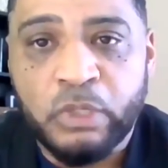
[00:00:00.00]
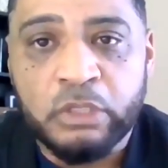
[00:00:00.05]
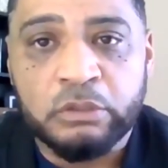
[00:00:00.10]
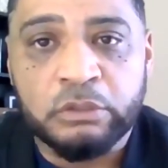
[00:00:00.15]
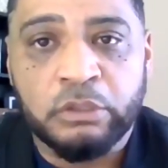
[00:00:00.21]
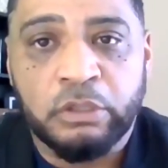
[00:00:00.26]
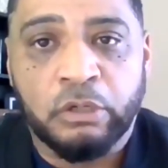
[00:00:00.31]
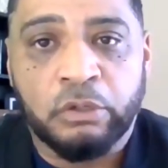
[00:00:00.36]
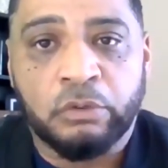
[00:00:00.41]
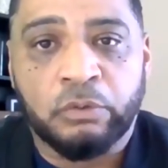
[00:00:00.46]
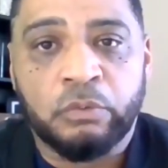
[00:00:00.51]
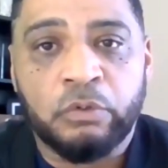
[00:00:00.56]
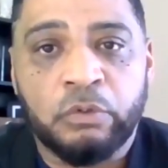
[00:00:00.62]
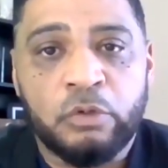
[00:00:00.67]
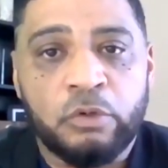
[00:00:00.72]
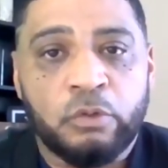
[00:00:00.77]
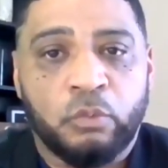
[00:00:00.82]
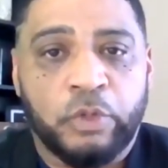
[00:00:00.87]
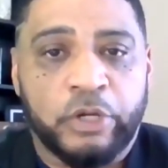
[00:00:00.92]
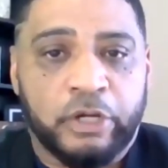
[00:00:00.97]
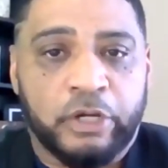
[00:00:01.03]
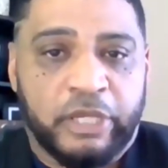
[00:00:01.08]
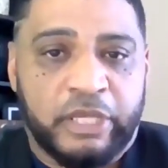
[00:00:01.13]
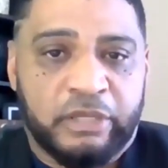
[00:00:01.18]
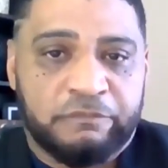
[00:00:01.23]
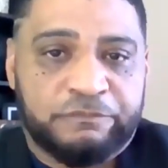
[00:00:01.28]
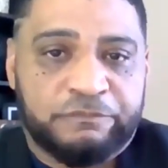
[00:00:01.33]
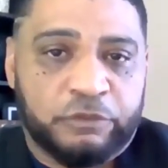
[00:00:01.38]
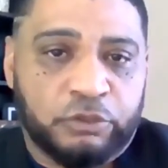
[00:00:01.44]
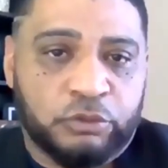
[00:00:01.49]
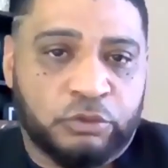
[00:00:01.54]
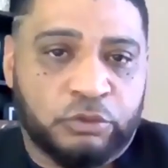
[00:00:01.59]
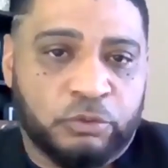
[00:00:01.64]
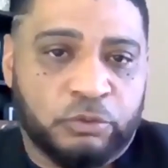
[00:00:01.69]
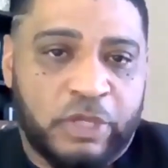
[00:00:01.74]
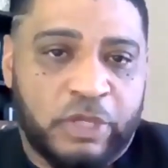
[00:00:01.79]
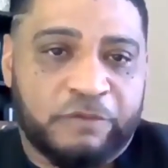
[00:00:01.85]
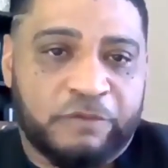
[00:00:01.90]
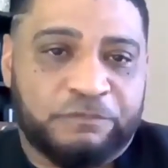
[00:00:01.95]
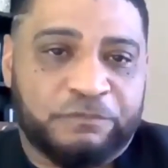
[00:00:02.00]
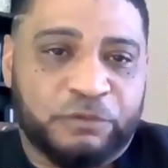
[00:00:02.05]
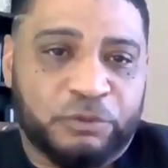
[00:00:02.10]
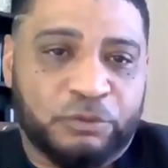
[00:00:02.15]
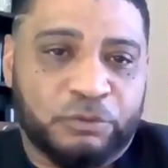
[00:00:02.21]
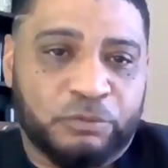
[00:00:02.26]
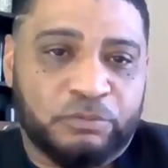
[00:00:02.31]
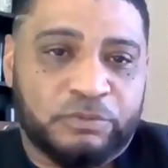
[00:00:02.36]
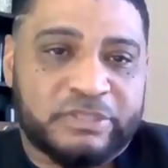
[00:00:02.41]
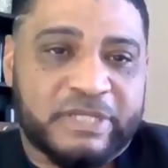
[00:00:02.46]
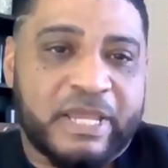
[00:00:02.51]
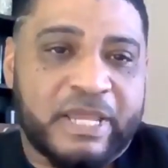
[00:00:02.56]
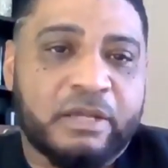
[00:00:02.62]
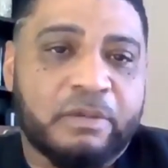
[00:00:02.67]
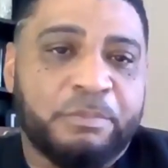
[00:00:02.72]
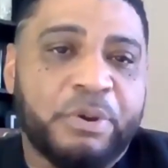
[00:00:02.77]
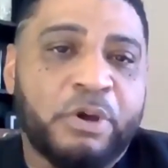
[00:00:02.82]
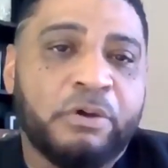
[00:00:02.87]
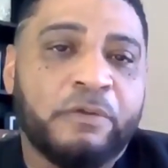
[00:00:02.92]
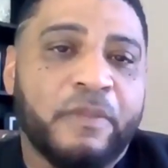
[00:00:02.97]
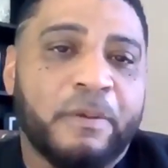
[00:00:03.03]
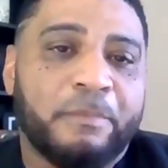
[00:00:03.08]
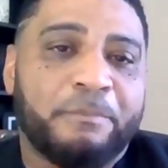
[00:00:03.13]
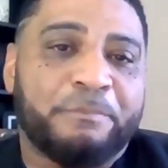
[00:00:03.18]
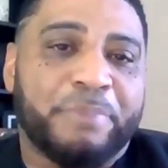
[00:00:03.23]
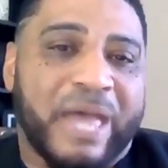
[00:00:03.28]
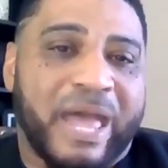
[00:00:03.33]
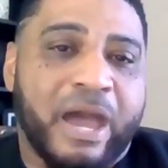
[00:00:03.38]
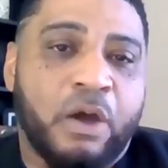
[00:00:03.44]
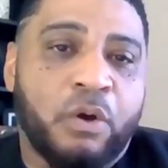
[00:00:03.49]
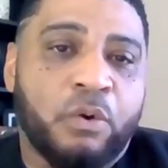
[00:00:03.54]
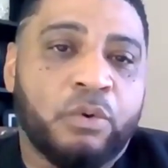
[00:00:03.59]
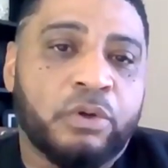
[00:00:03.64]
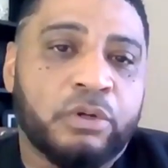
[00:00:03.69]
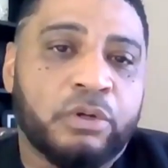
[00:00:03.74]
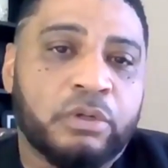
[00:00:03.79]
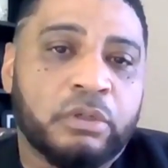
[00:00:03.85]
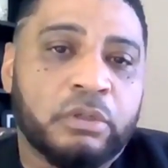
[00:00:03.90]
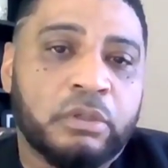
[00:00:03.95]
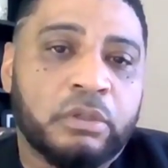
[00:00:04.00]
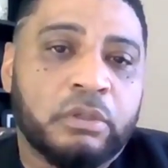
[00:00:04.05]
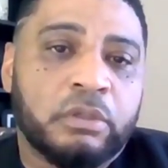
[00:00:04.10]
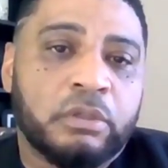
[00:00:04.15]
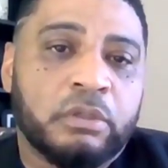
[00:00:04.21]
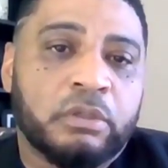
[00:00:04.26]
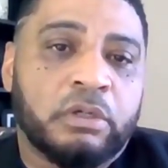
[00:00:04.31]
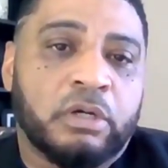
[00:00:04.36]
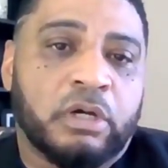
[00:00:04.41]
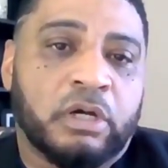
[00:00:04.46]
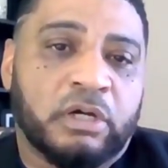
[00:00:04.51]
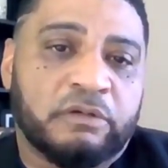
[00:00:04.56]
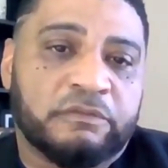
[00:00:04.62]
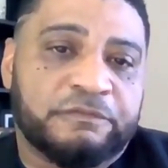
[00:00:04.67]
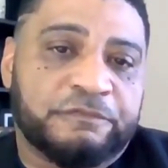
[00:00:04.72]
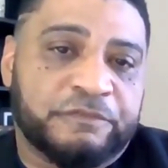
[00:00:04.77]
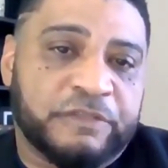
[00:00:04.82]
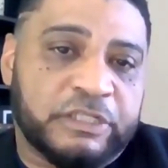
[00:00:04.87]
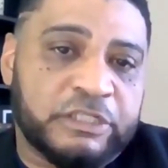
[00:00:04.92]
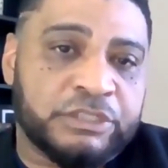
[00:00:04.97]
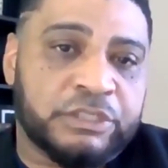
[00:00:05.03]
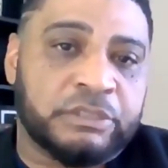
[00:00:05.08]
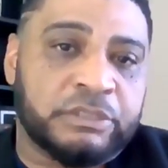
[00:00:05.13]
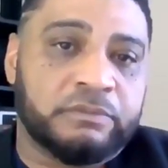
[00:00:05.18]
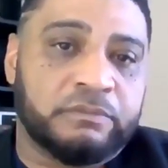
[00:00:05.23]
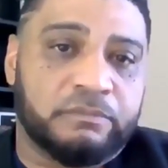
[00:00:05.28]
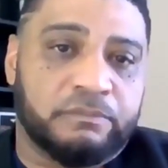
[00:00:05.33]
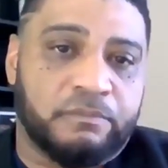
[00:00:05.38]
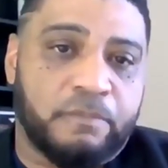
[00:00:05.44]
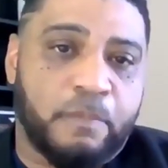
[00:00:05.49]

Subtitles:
you know, where if you take upon the power of vision